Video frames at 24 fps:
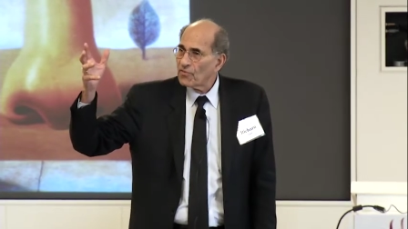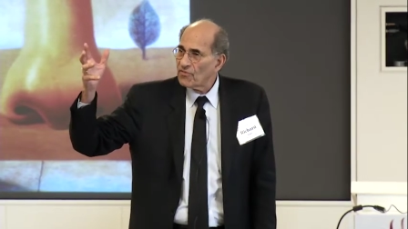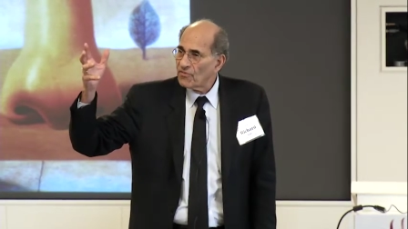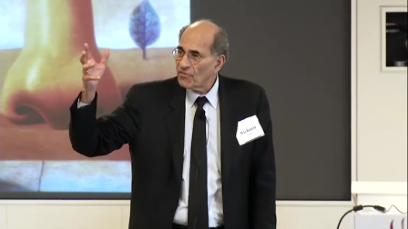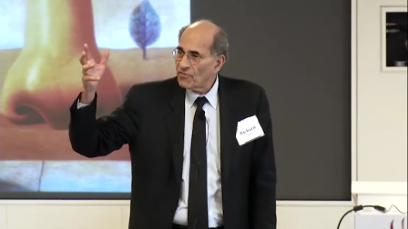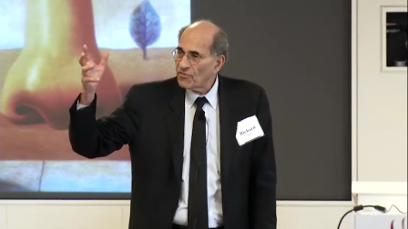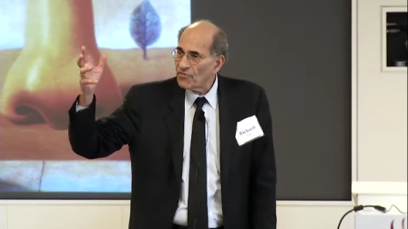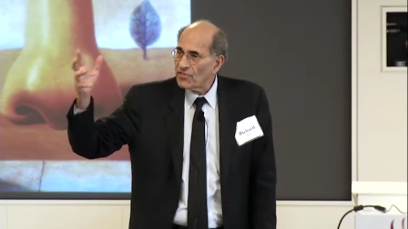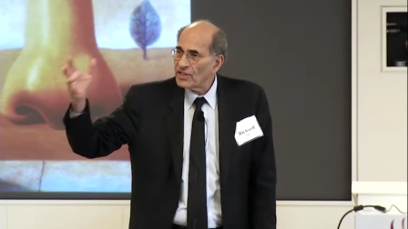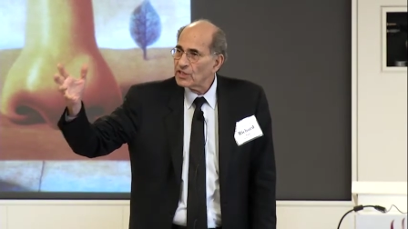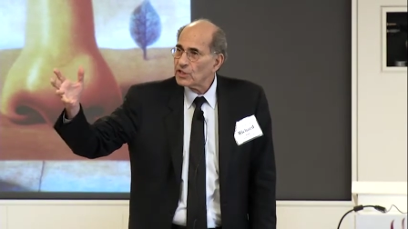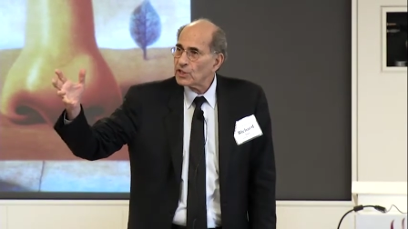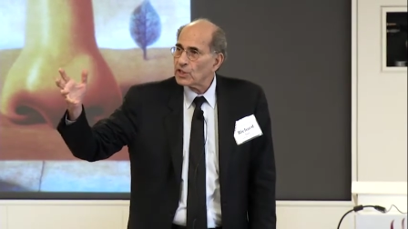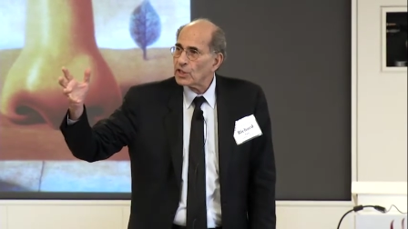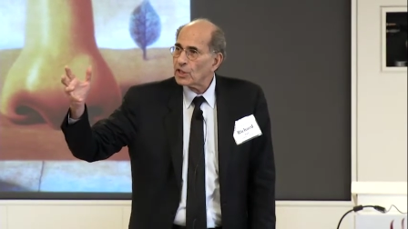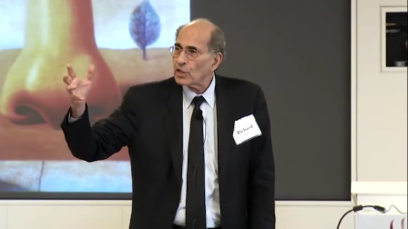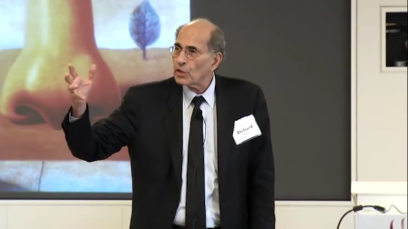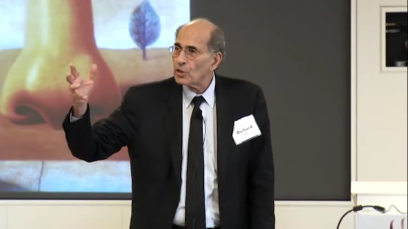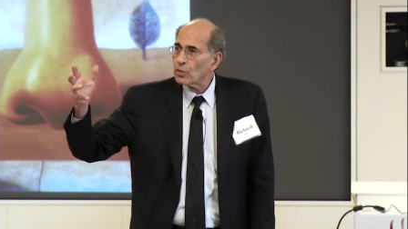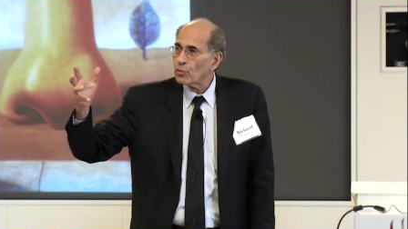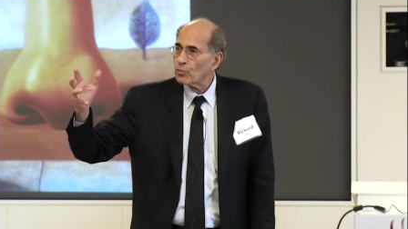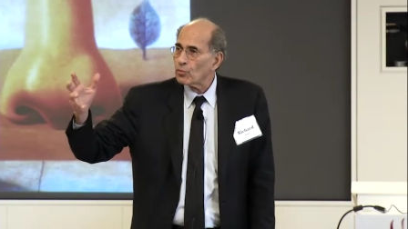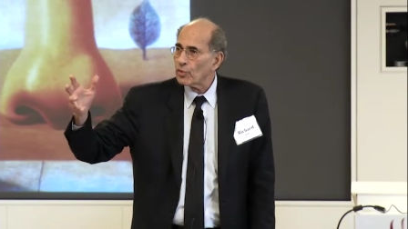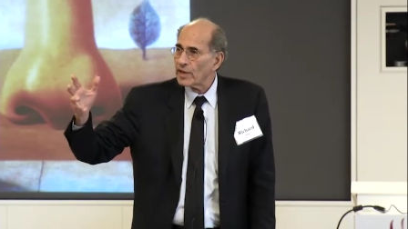
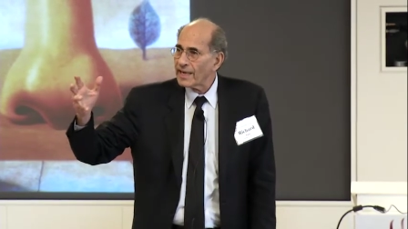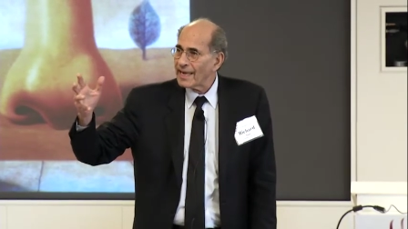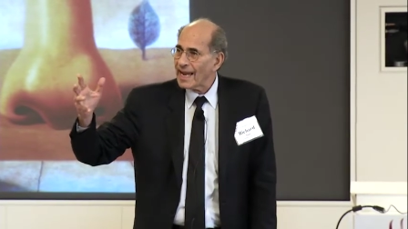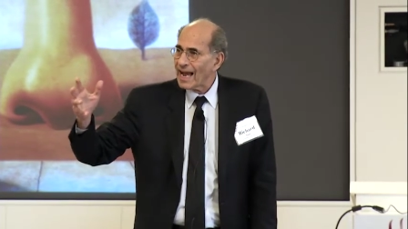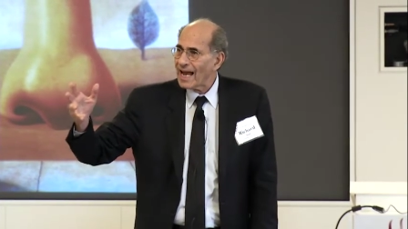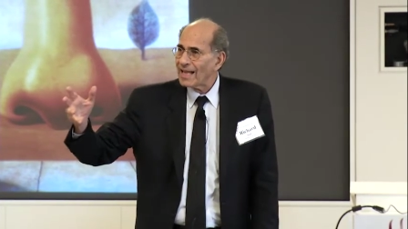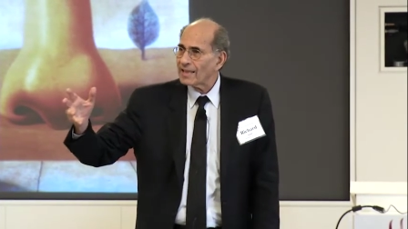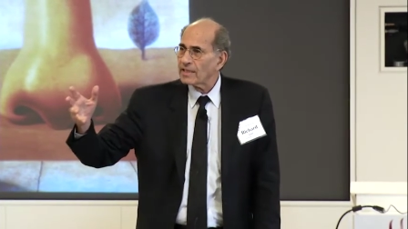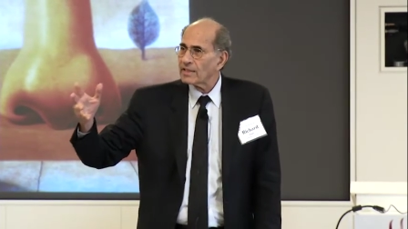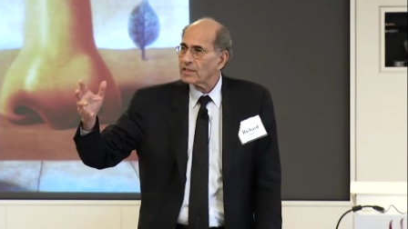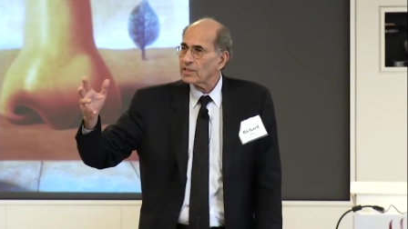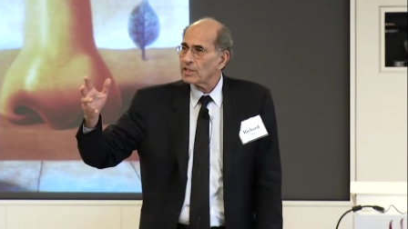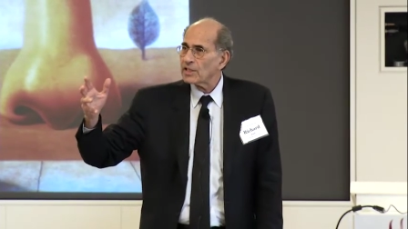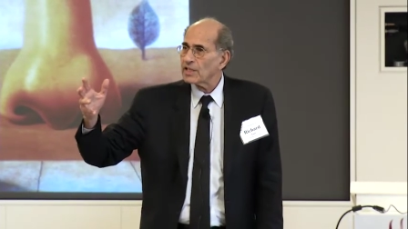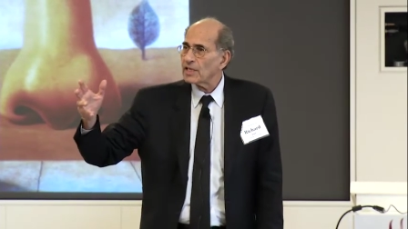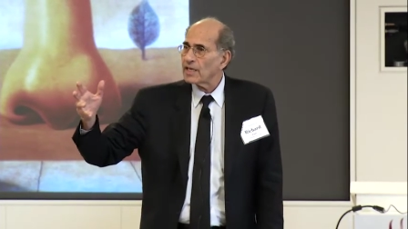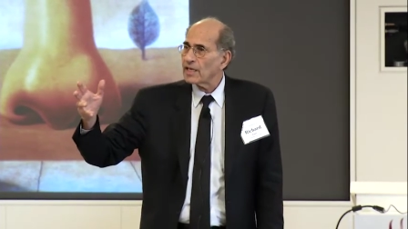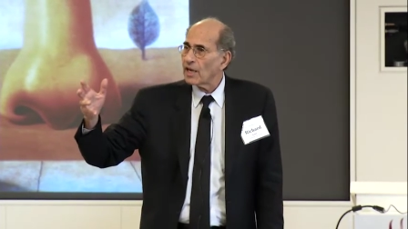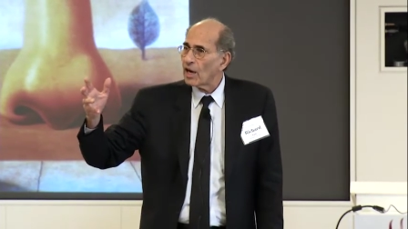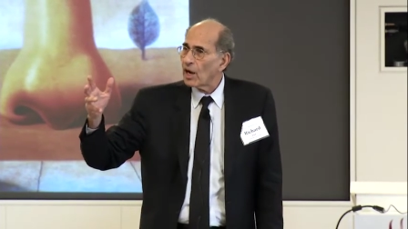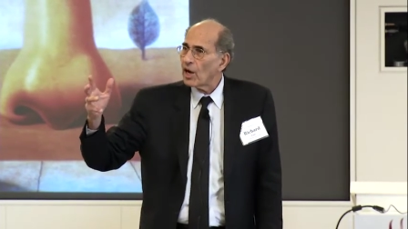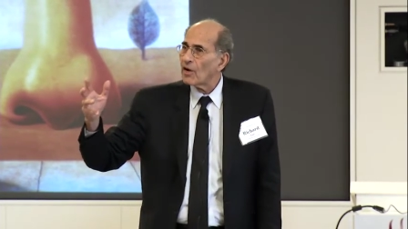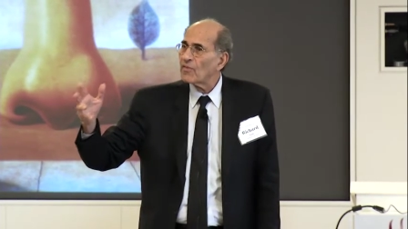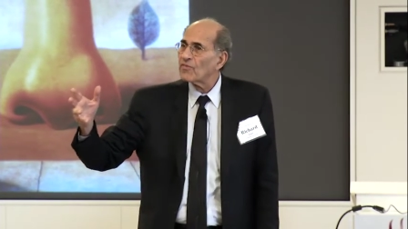physical
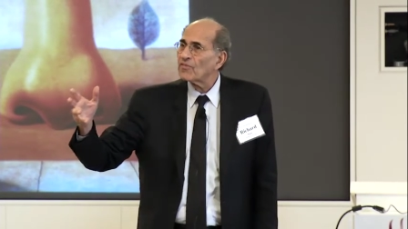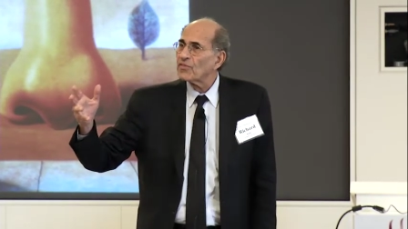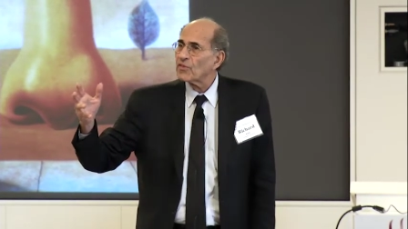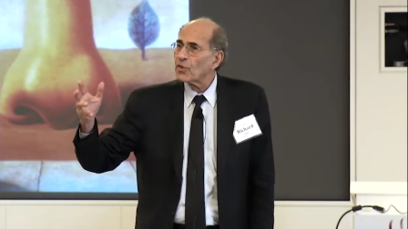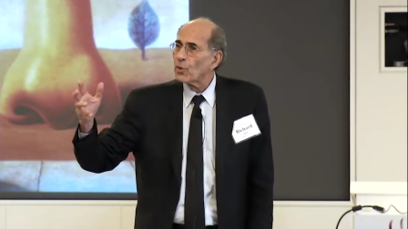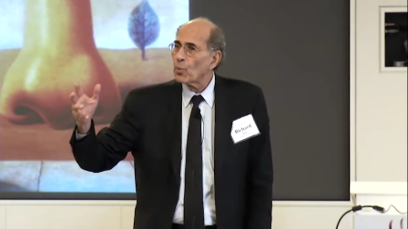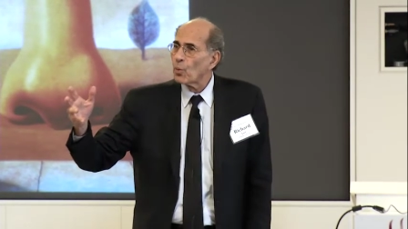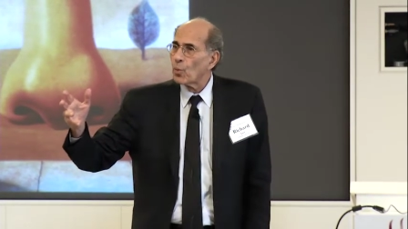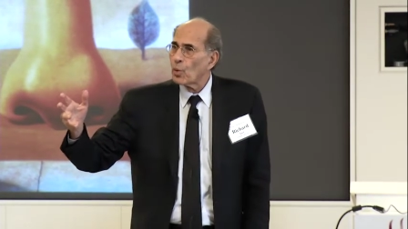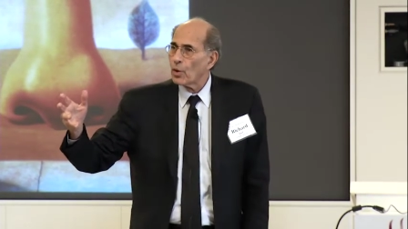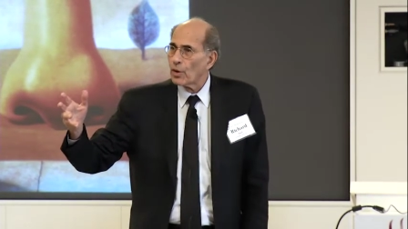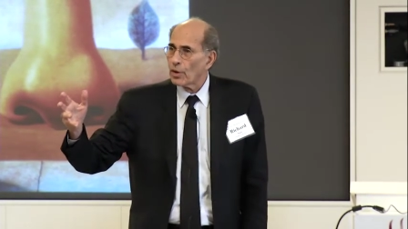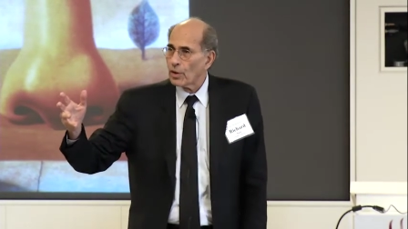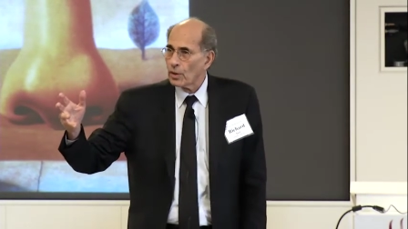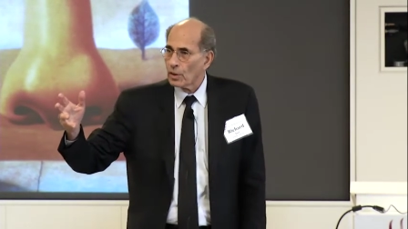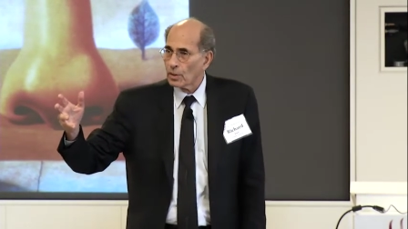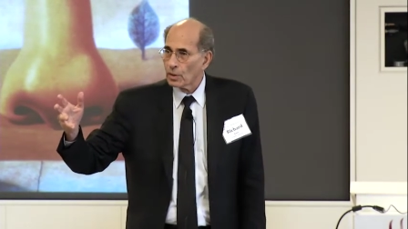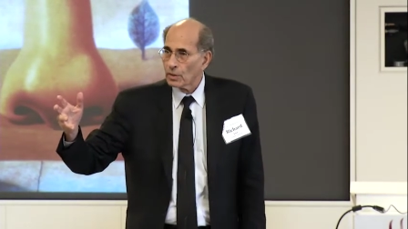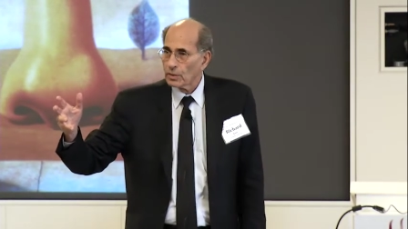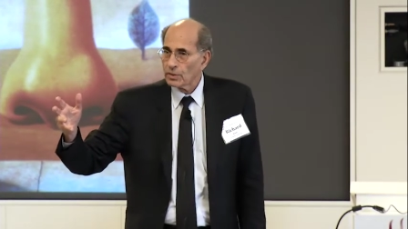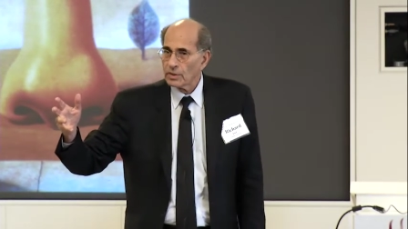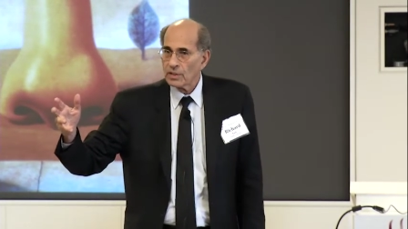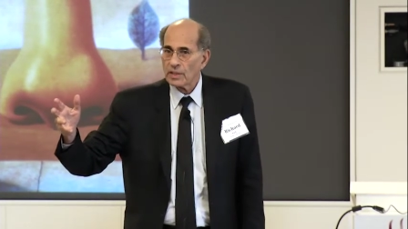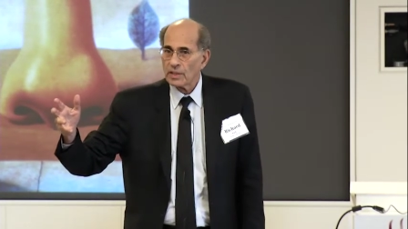reality of the world